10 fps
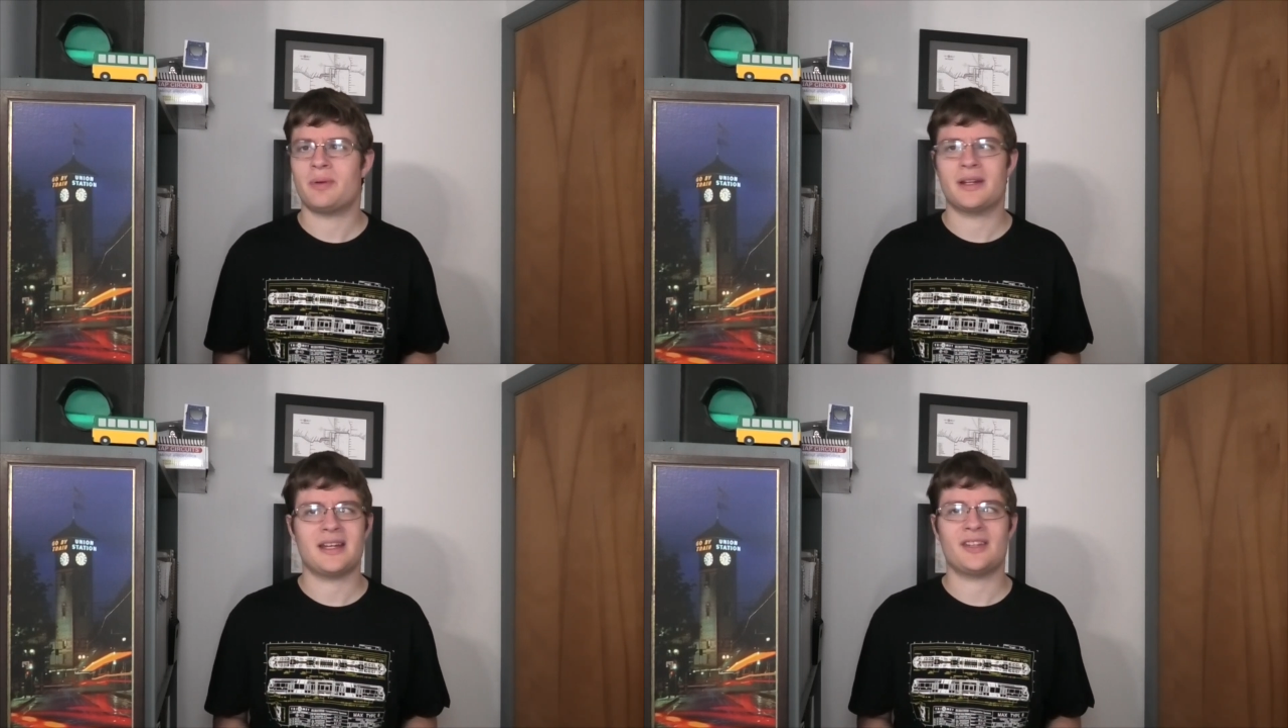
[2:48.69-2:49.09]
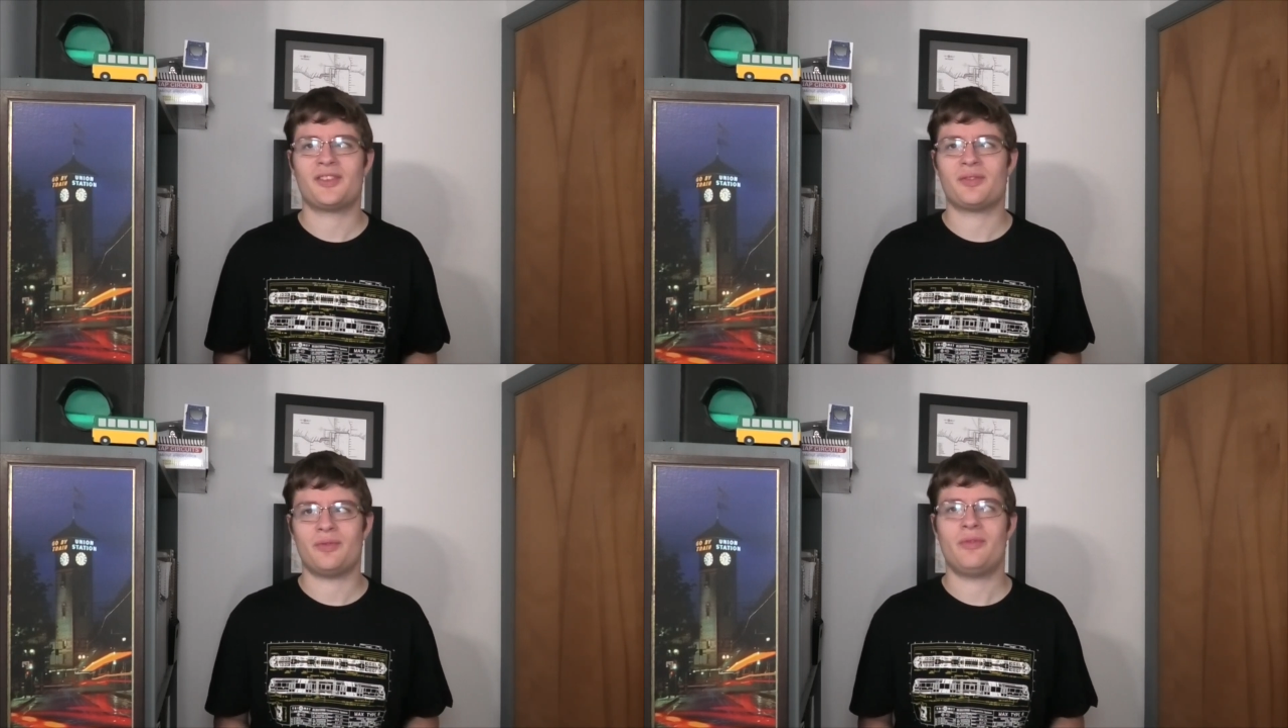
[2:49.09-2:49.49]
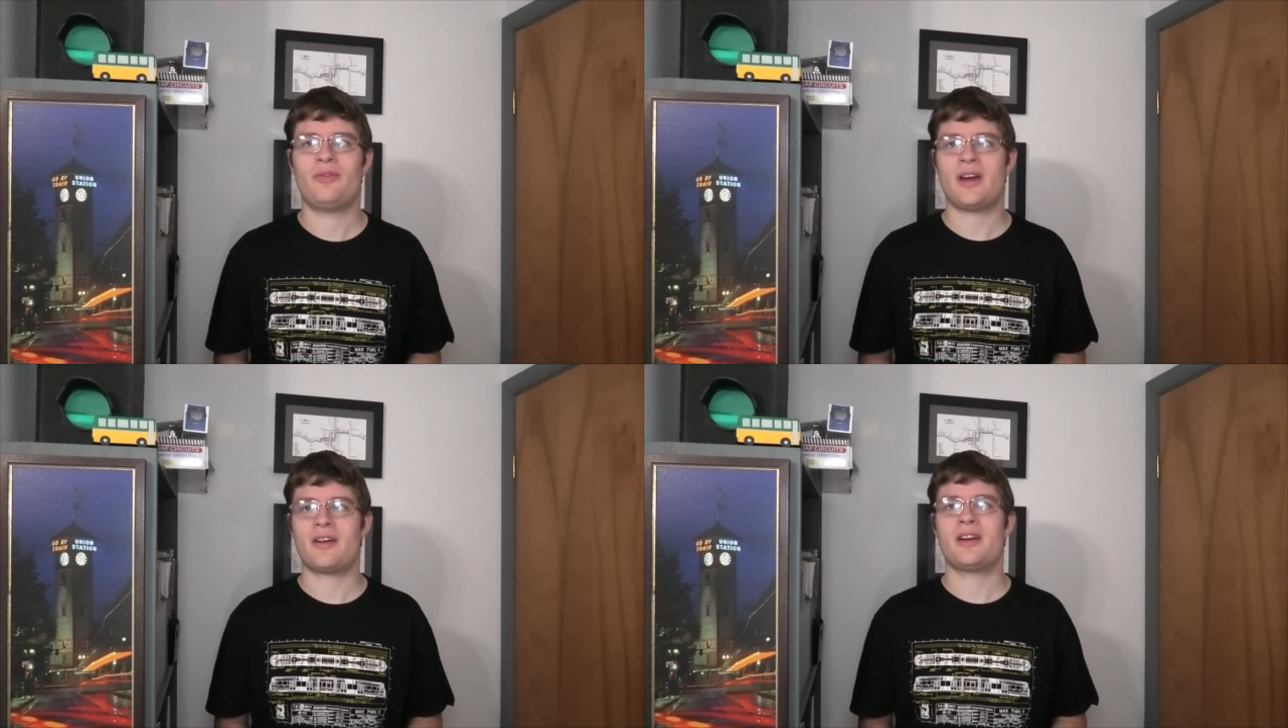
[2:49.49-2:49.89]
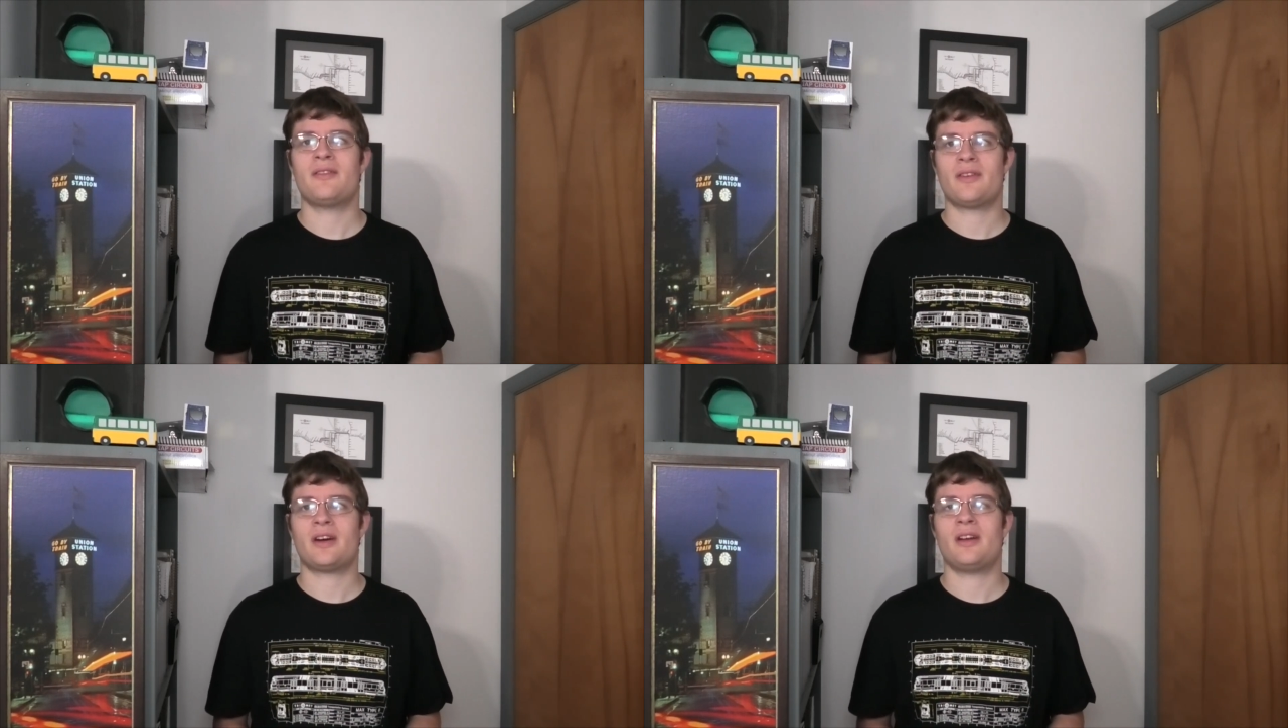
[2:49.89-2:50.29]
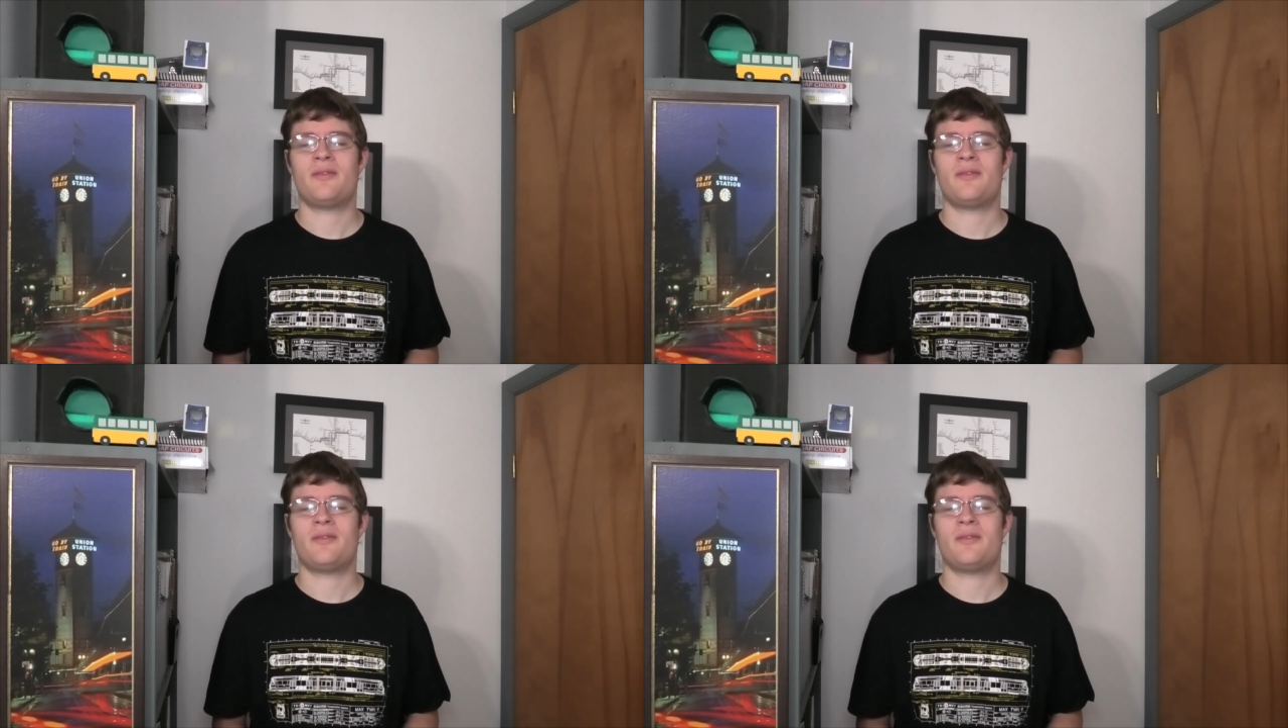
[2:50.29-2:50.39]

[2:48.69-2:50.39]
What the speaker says: but it's very, very,